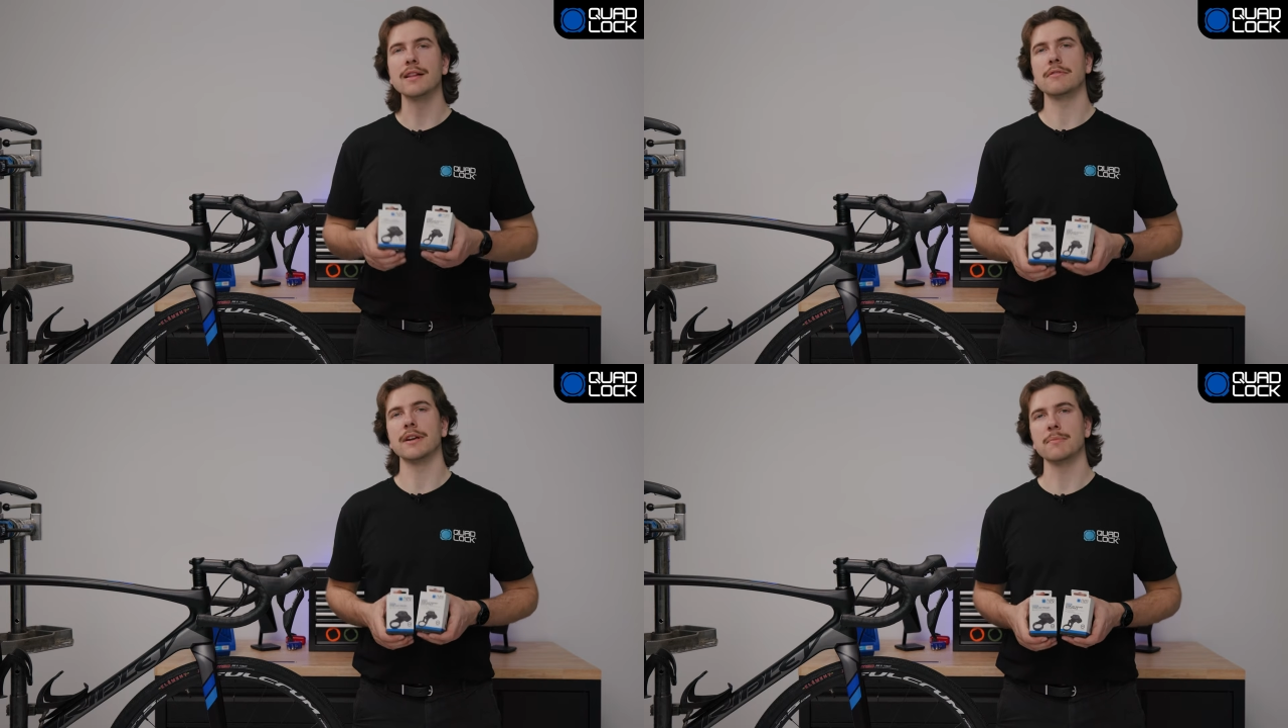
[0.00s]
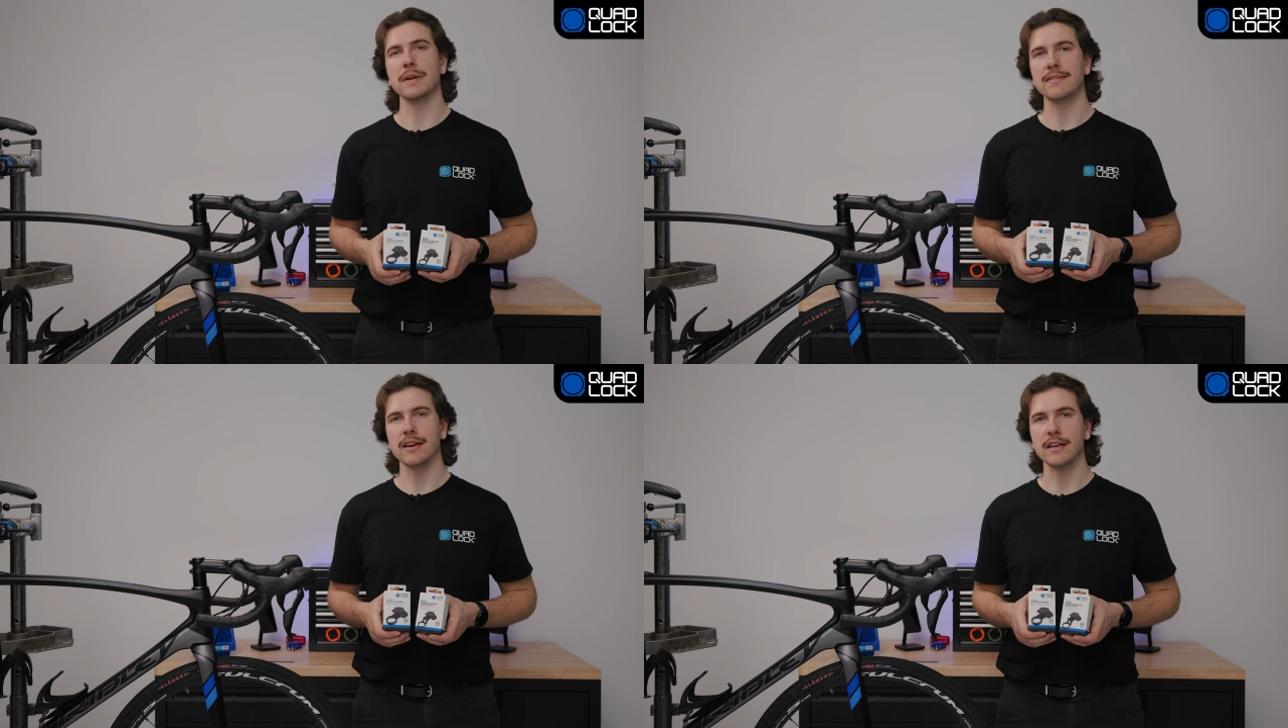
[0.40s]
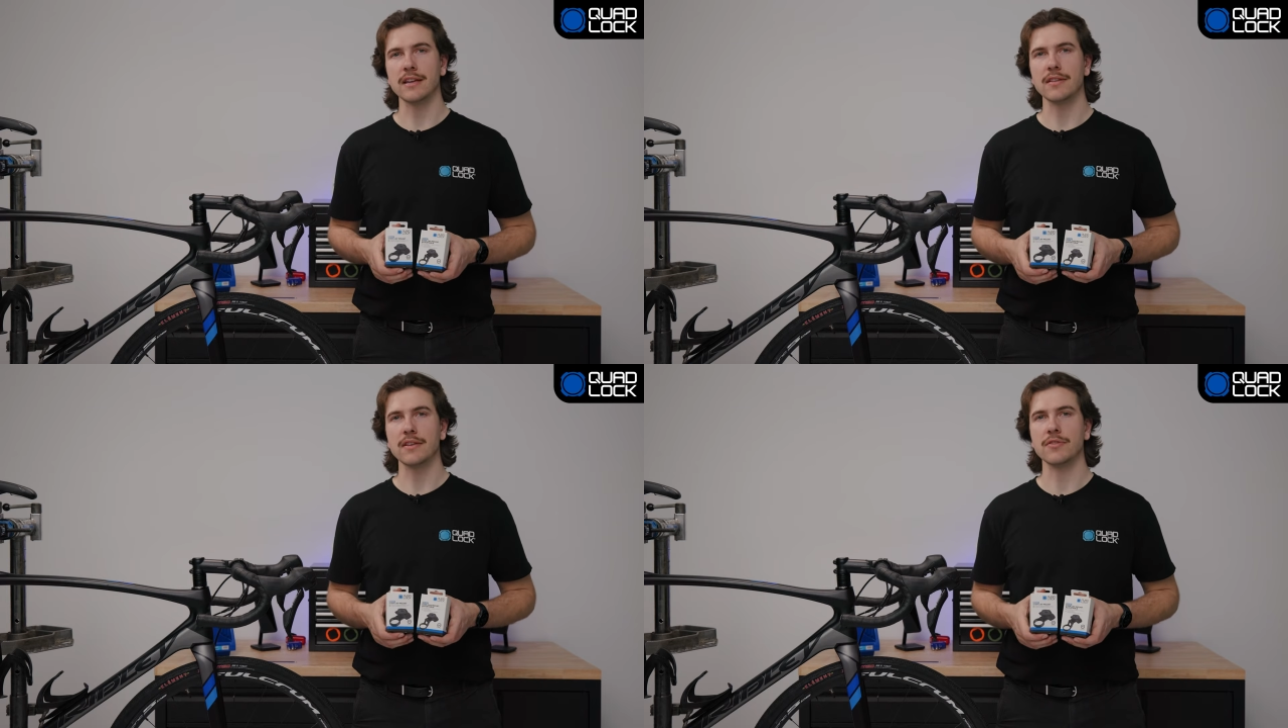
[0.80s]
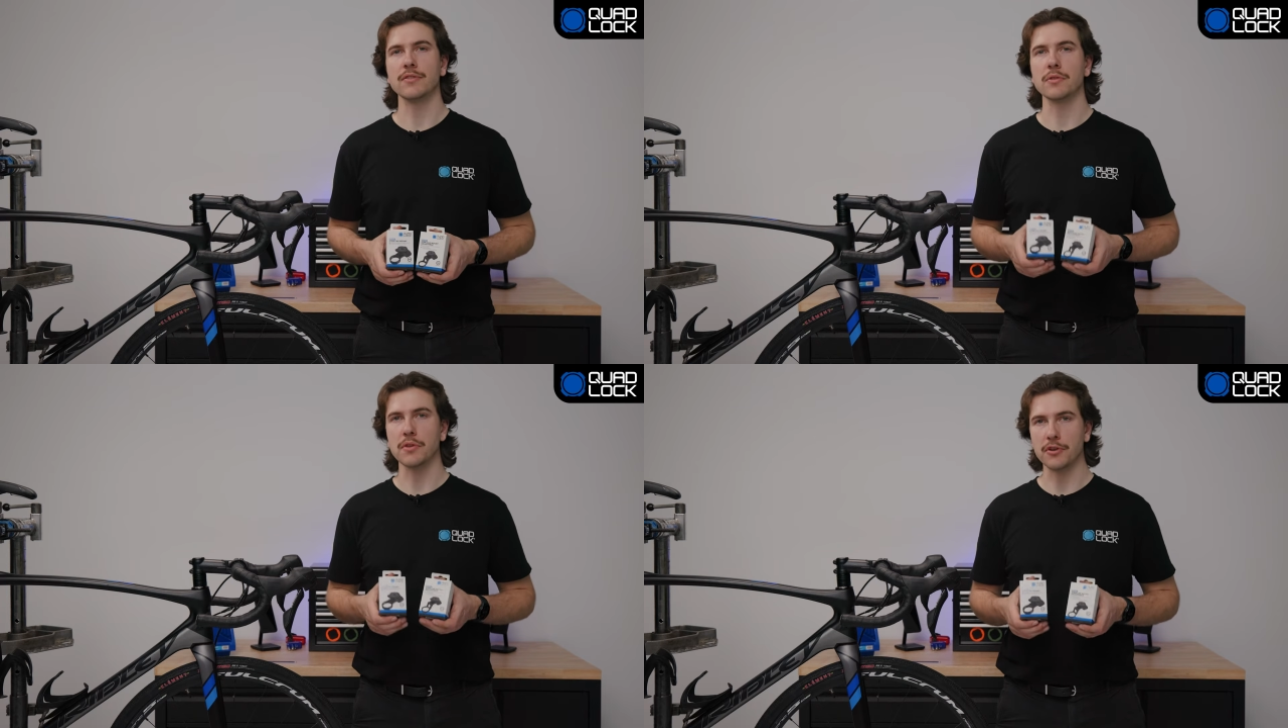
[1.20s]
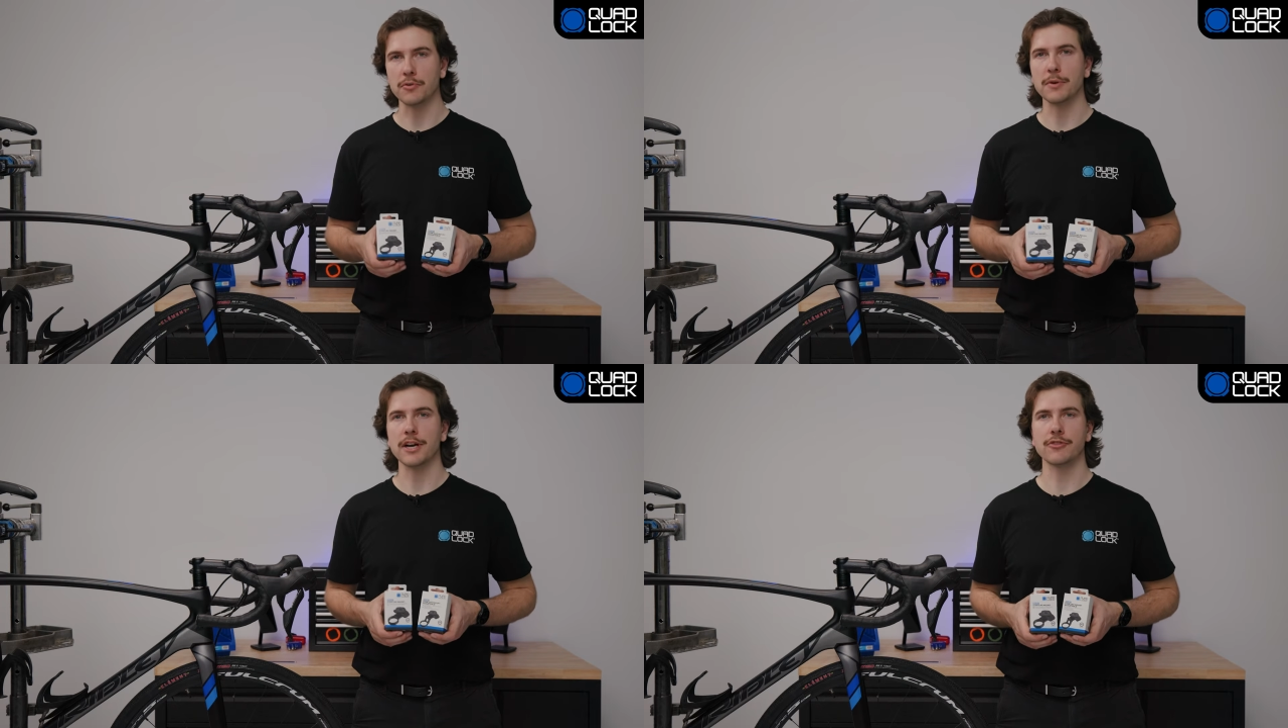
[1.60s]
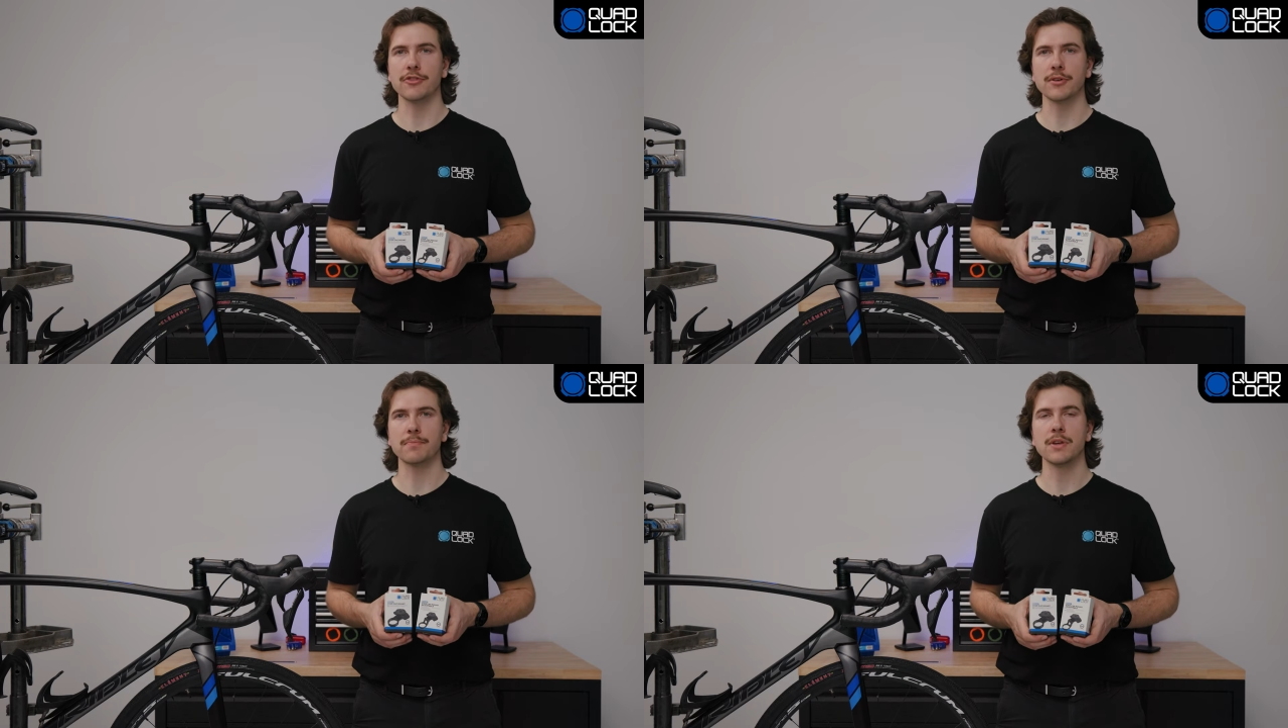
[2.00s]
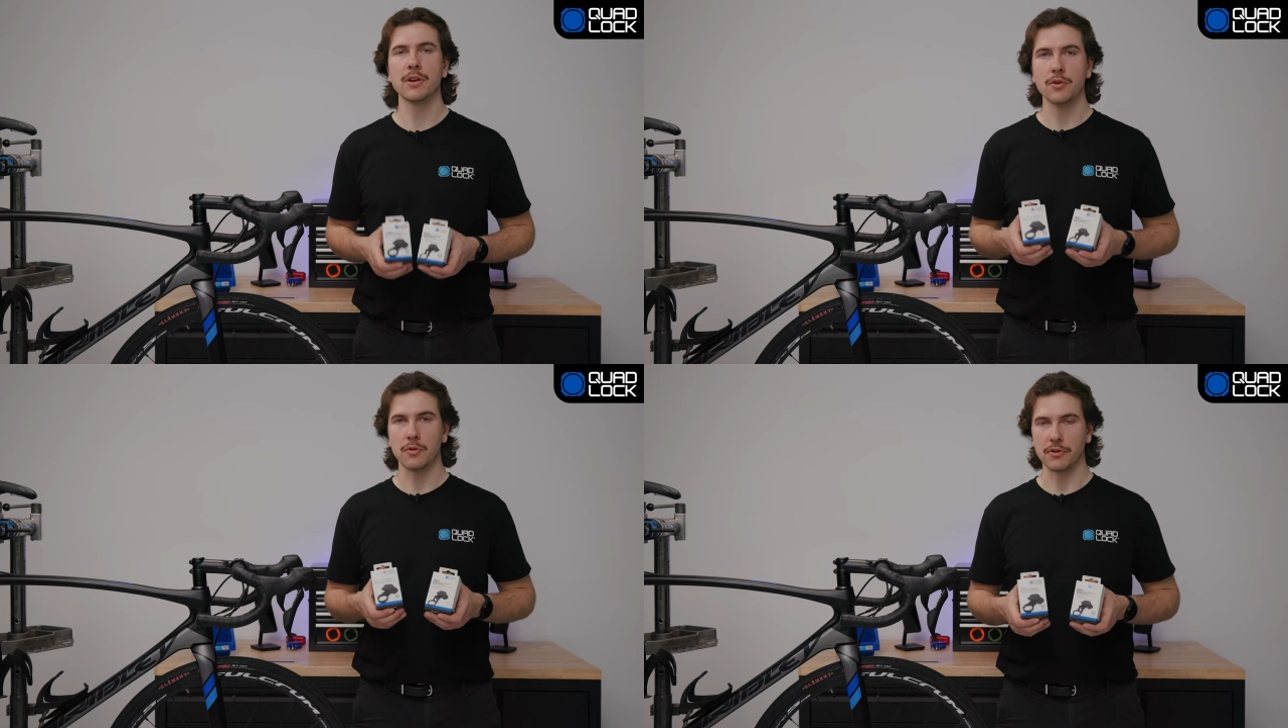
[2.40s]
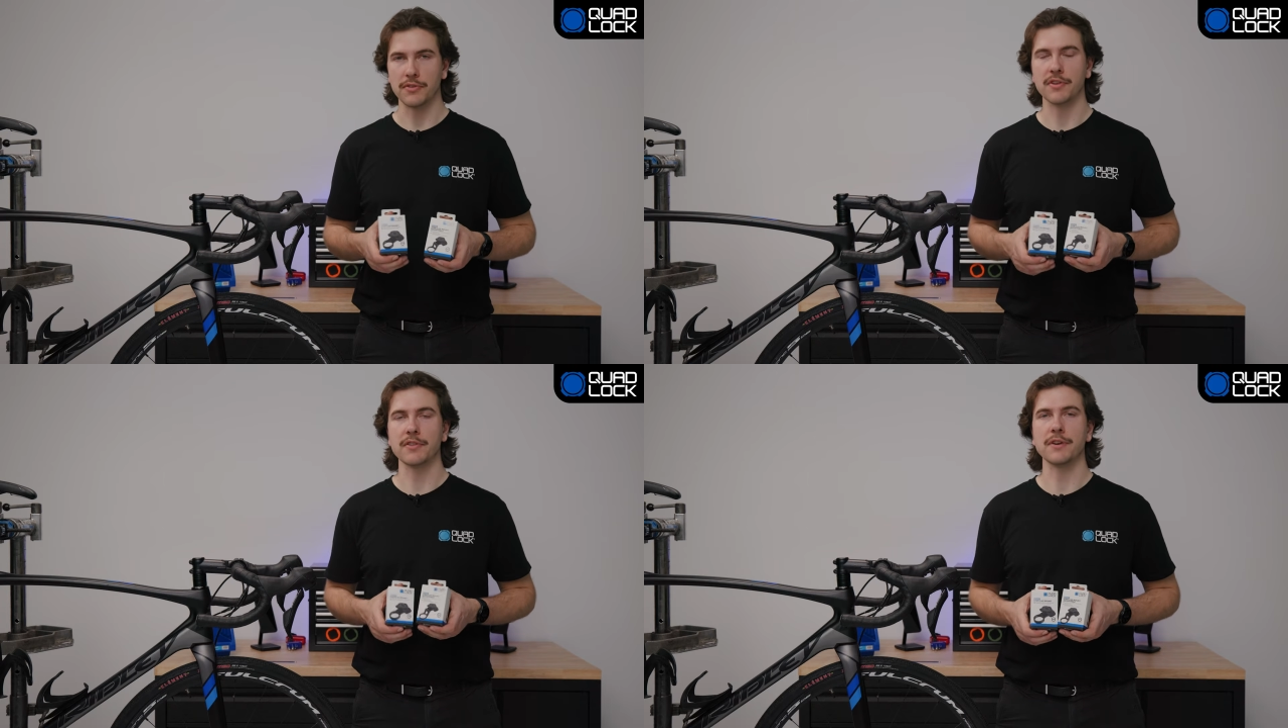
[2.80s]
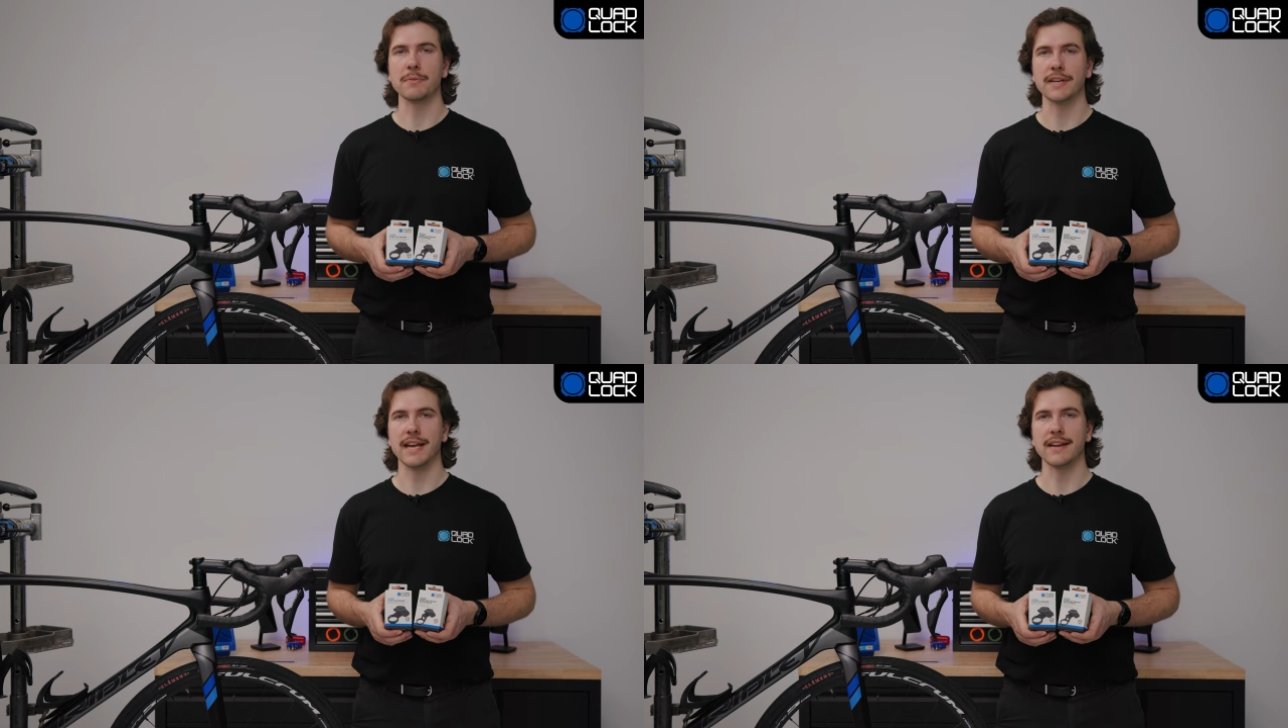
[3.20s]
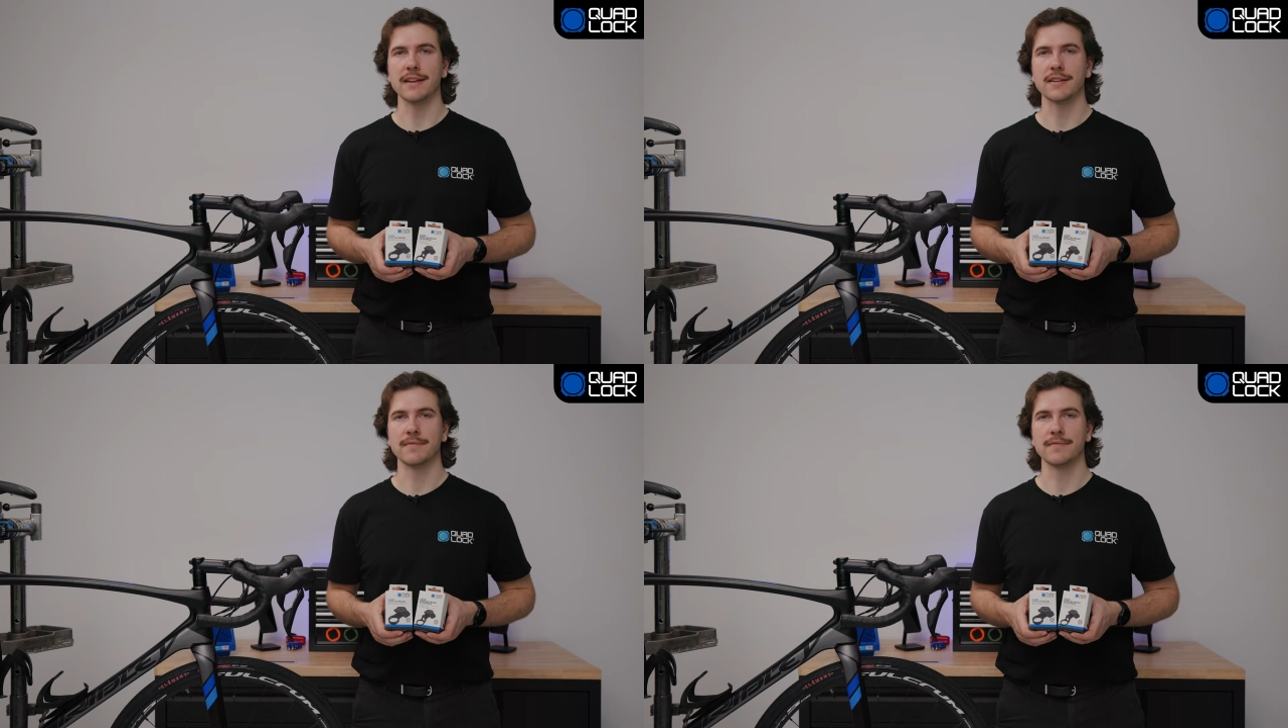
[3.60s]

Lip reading: recommend taking this to your local bike shop or a certified mechanic.